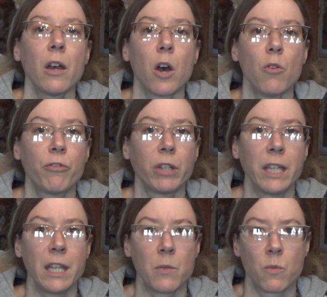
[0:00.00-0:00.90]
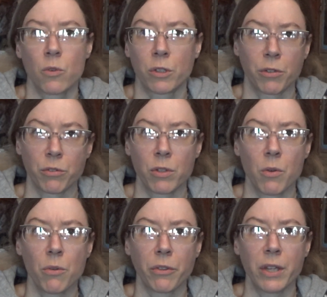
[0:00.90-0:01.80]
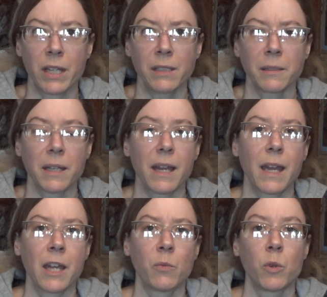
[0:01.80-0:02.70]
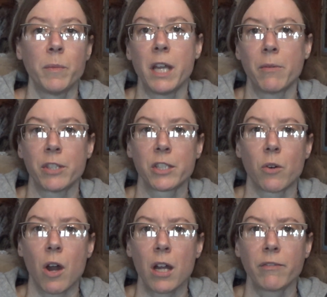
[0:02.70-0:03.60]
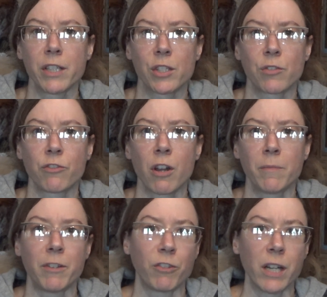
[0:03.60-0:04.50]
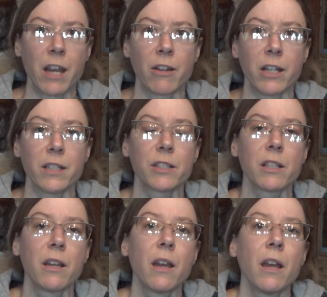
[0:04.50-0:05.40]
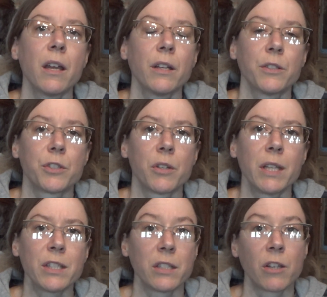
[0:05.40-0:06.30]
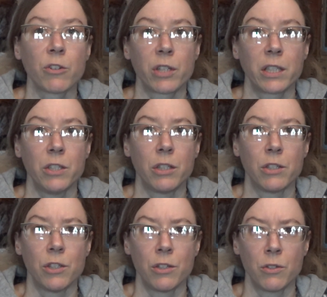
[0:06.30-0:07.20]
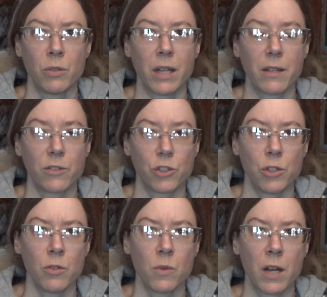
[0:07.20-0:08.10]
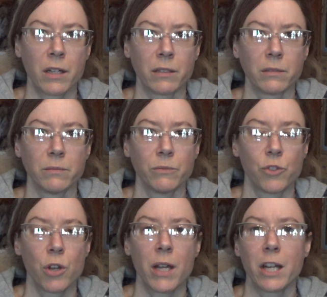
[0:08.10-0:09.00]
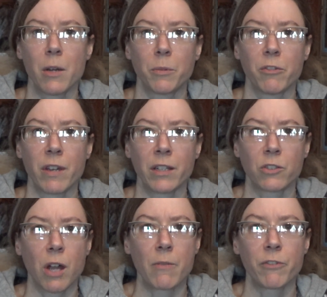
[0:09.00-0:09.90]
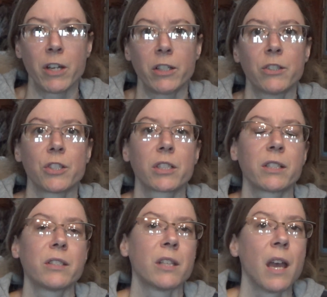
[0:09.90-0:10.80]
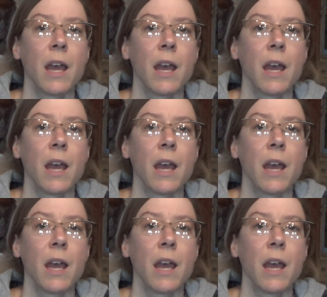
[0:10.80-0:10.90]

Hopefully it won't go through the whole thing and we'll be able to still harvest from different areas. So that's another thing that you can do to try and help prevent crop failures, because